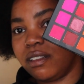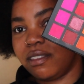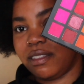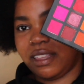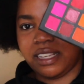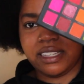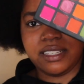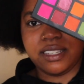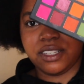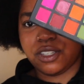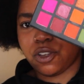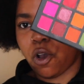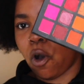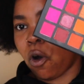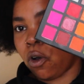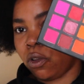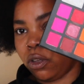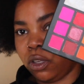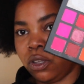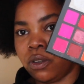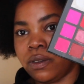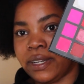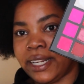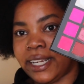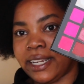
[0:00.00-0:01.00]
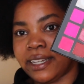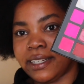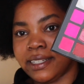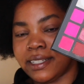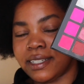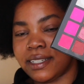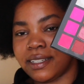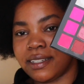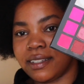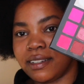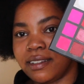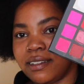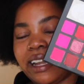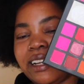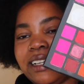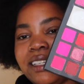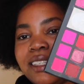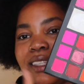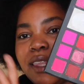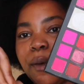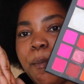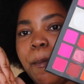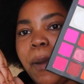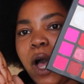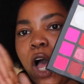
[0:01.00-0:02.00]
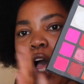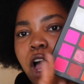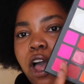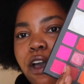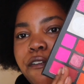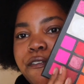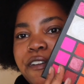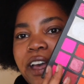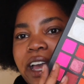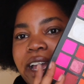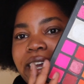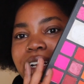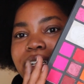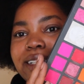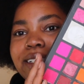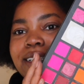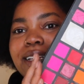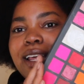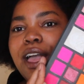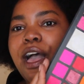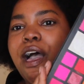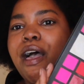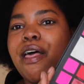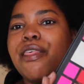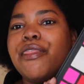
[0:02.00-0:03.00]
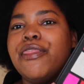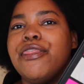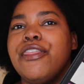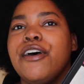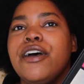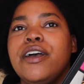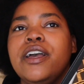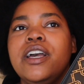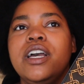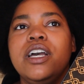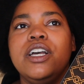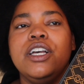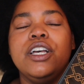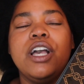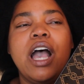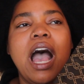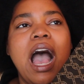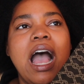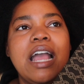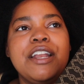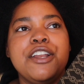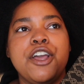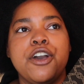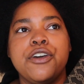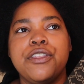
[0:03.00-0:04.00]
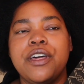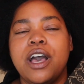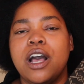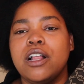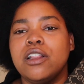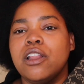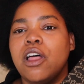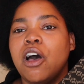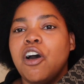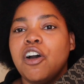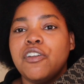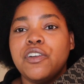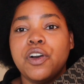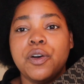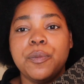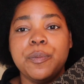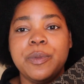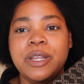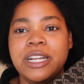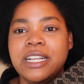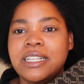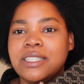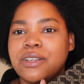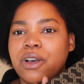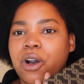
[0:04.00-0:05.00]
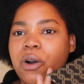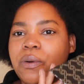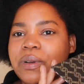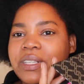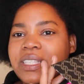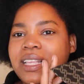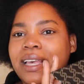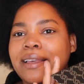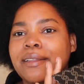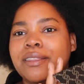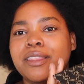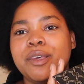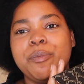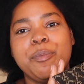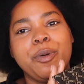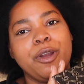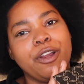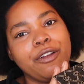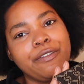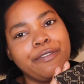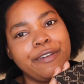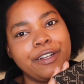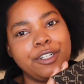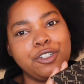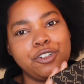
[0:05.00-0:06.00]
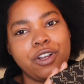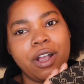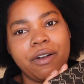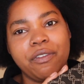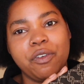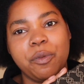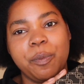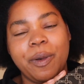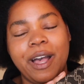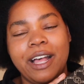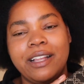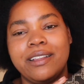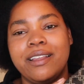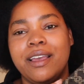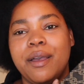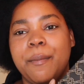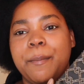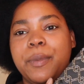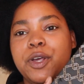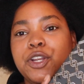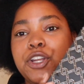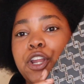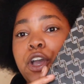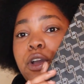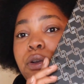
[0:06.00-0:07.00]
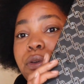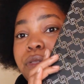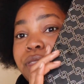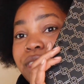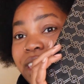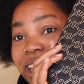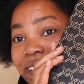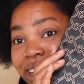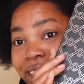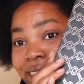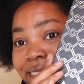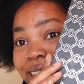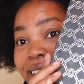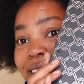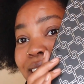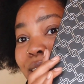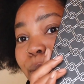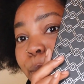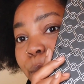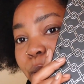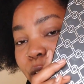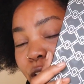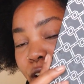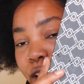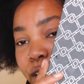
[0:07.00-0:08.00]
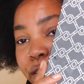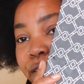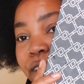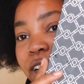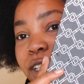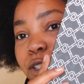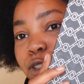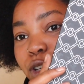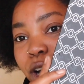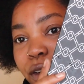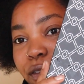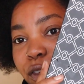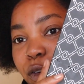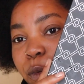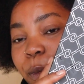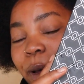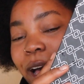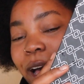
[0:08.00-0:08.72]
This is all you need, and it's the perfect, I know that a lot of companies are always like the perfect travel palette, but no, this is the perfect travel